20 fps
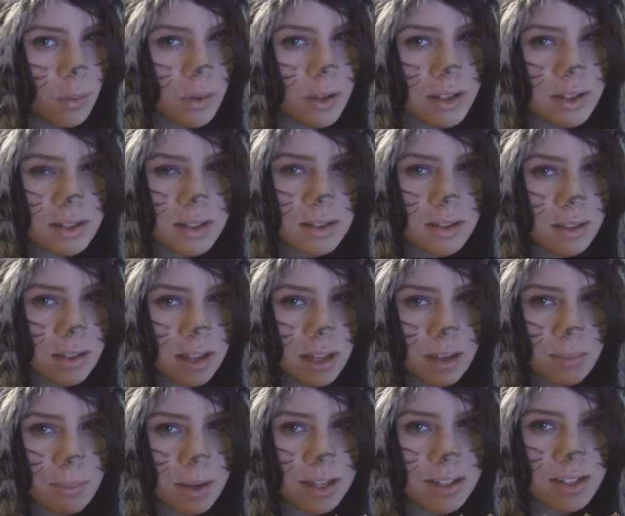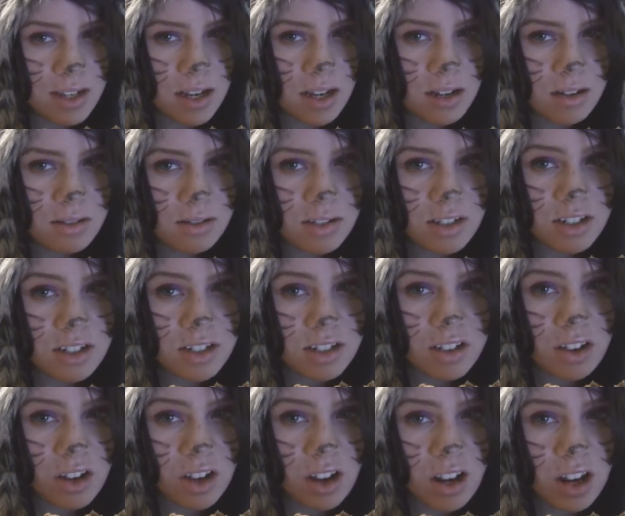recent thing my town
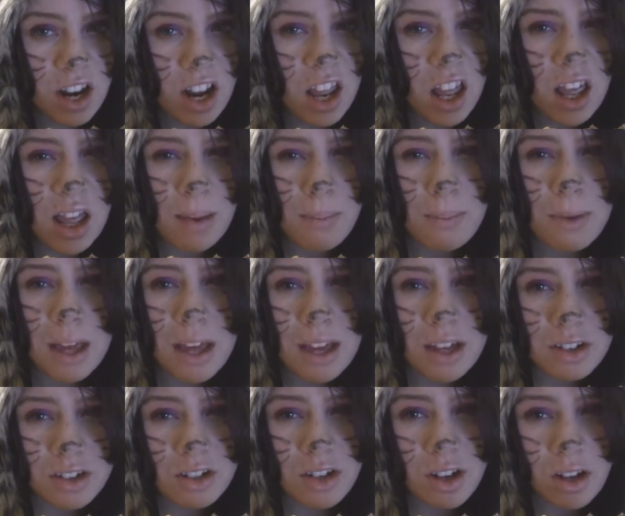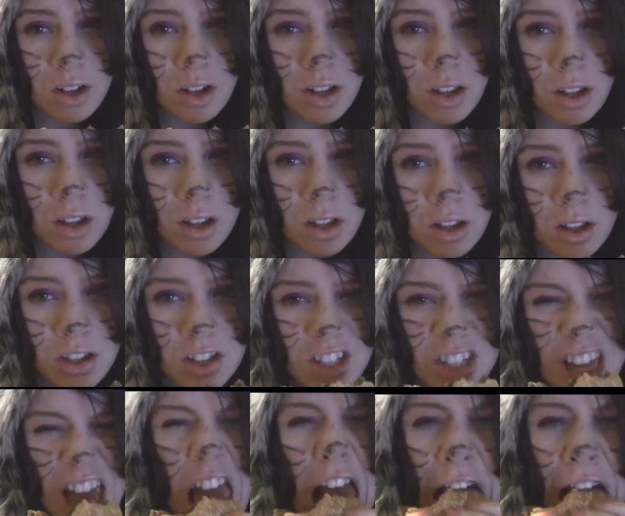just got, McDonald's.